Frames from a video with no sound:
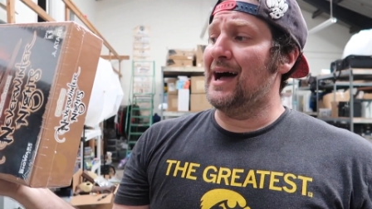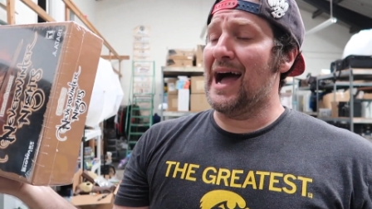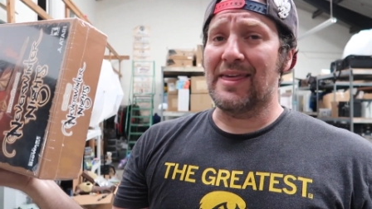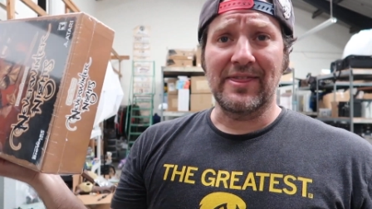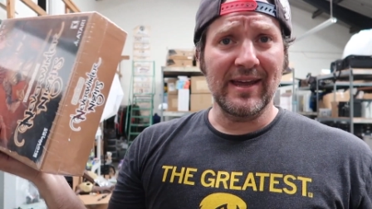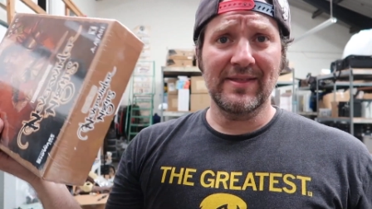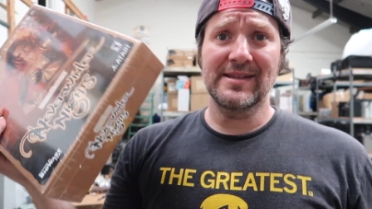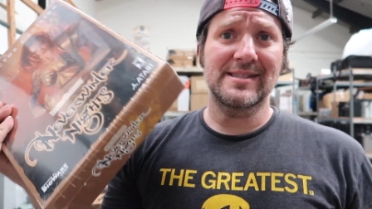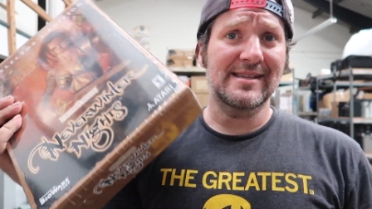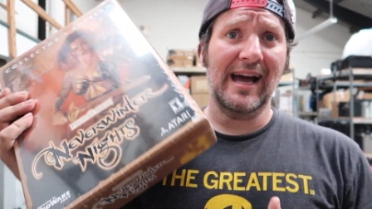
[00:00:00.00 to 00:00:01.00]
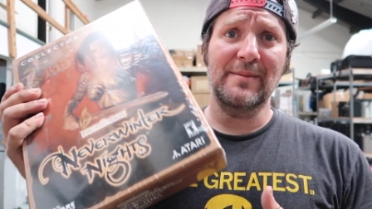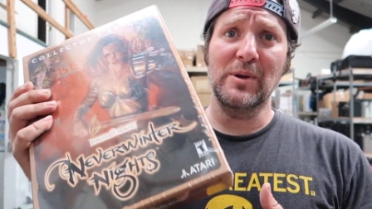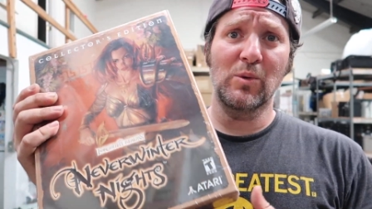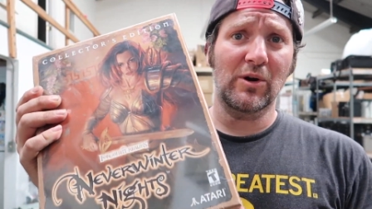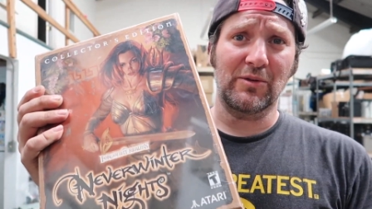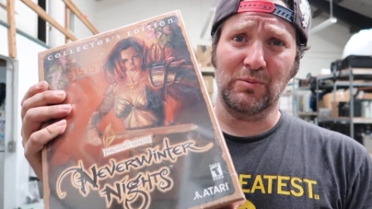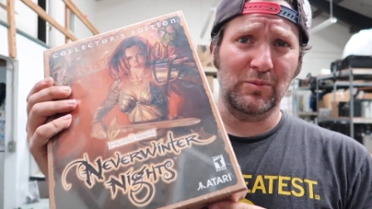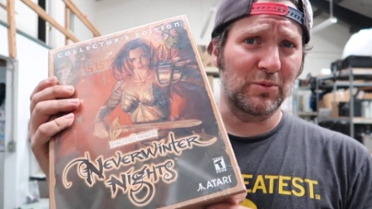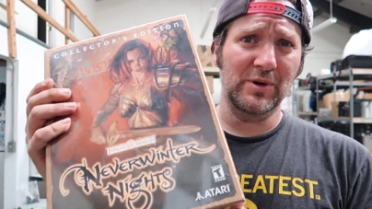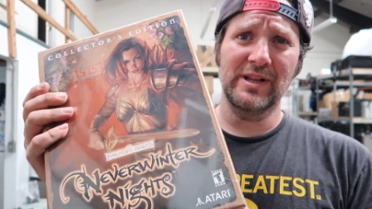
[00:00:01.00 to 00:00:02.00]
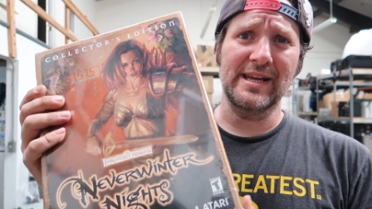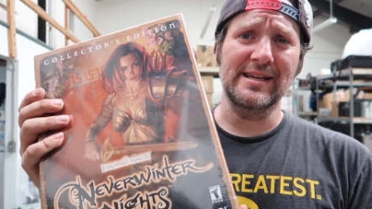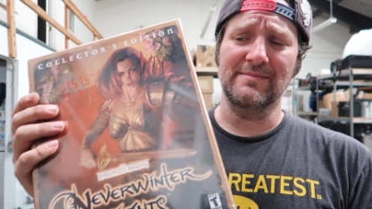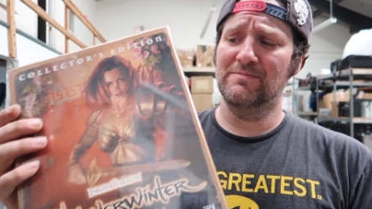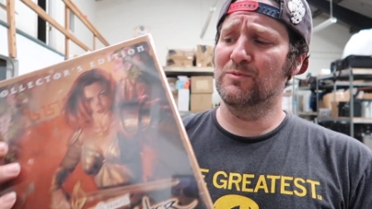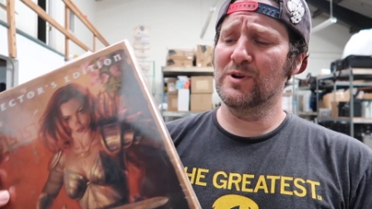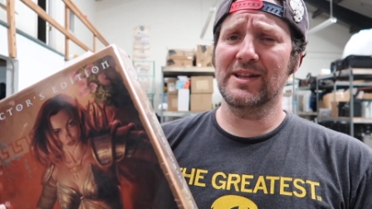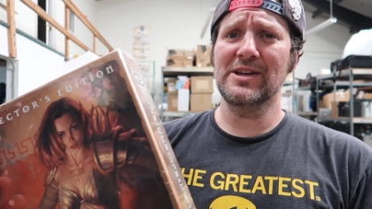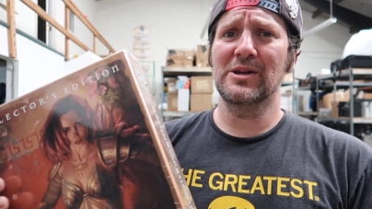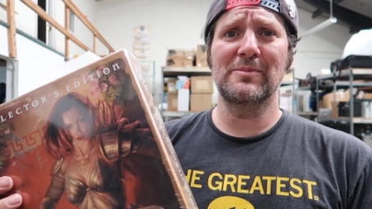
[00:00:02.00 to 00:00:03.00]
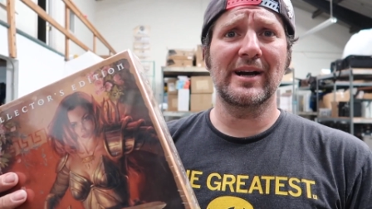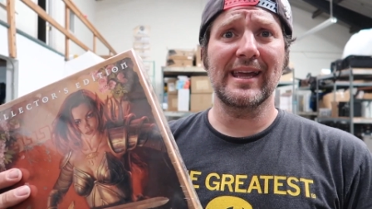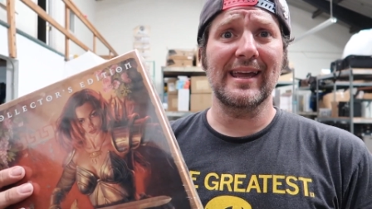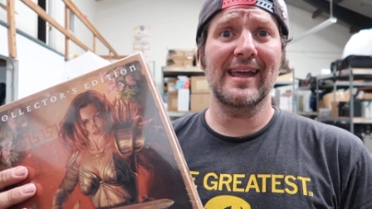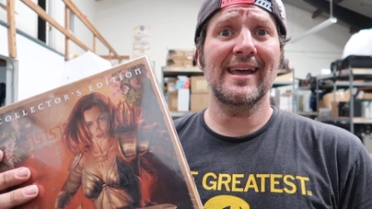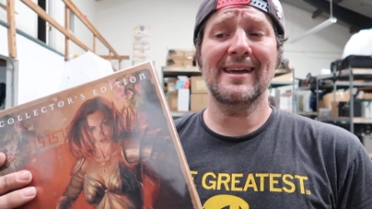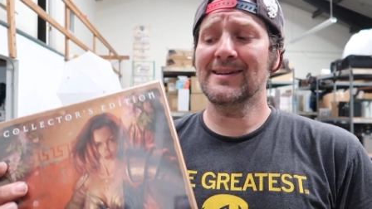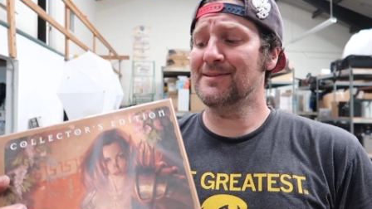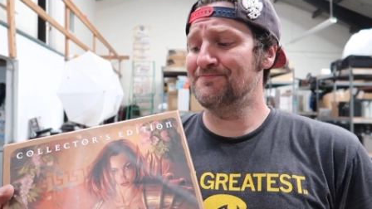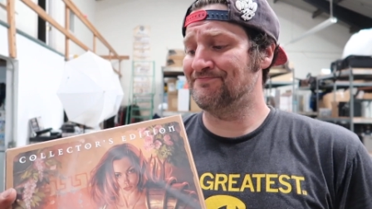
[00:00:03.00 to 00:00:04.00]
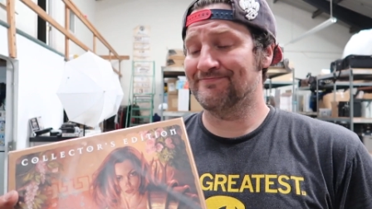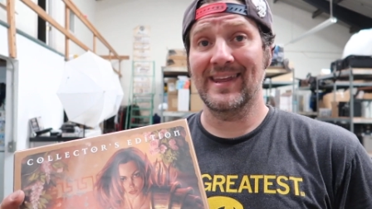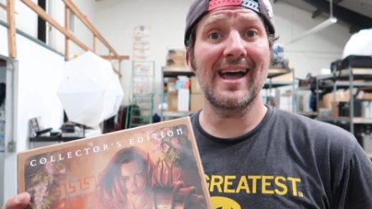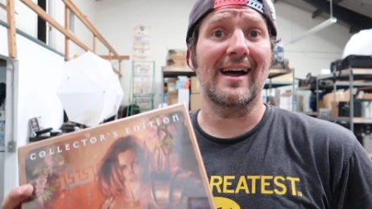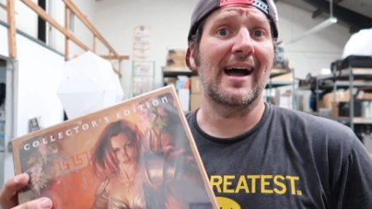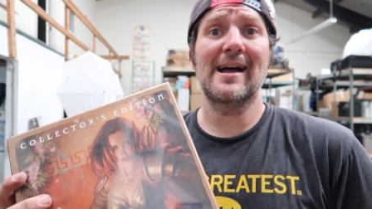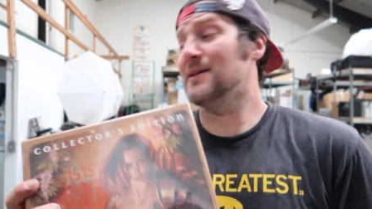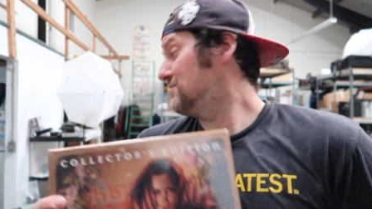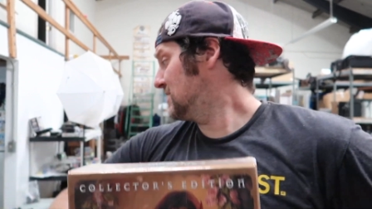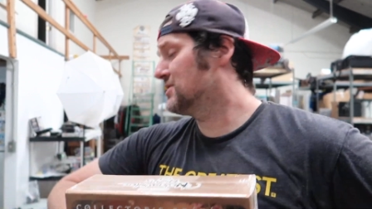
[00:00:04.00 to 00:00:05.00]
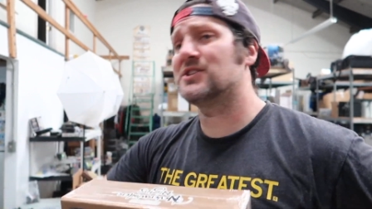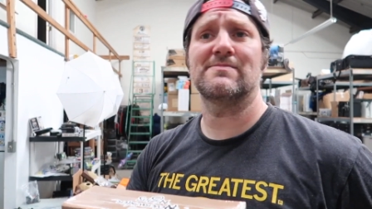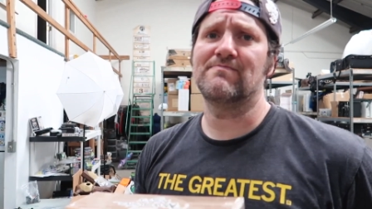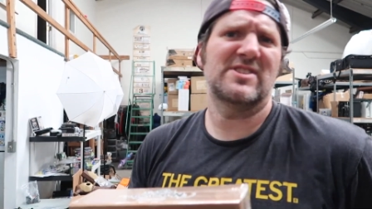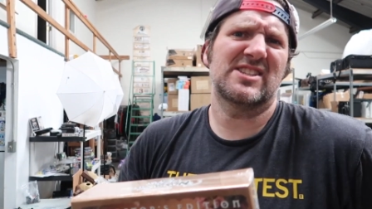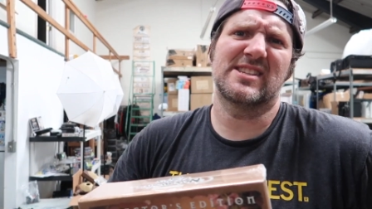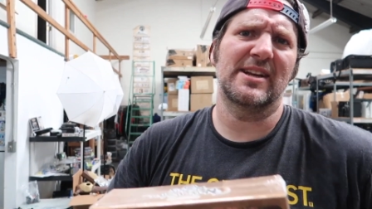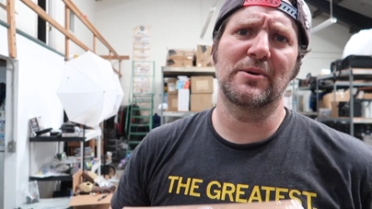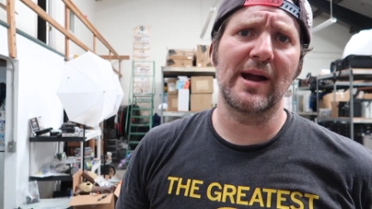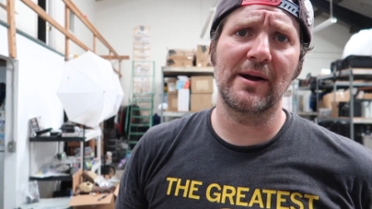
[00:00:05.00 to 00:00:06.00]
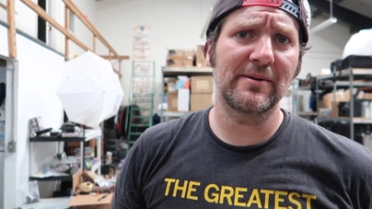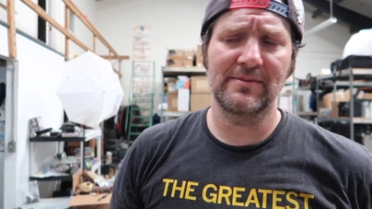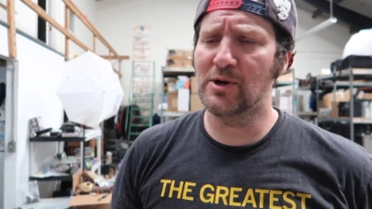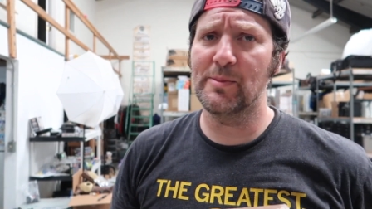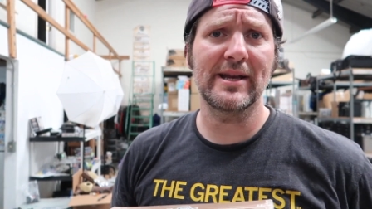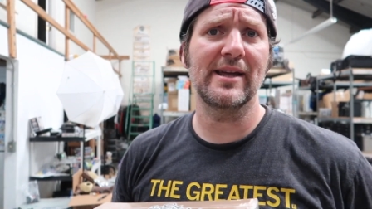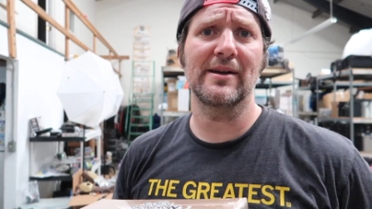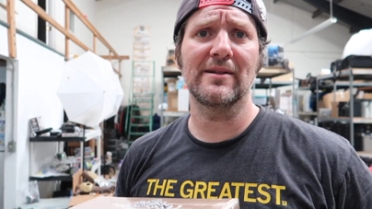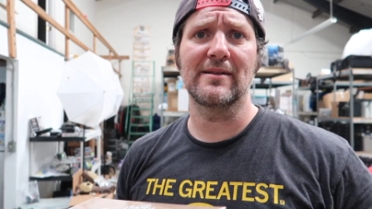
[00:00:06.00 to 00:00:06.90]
I think this has got to be worth really good money, and yeah, it's just sitting around, no big deal.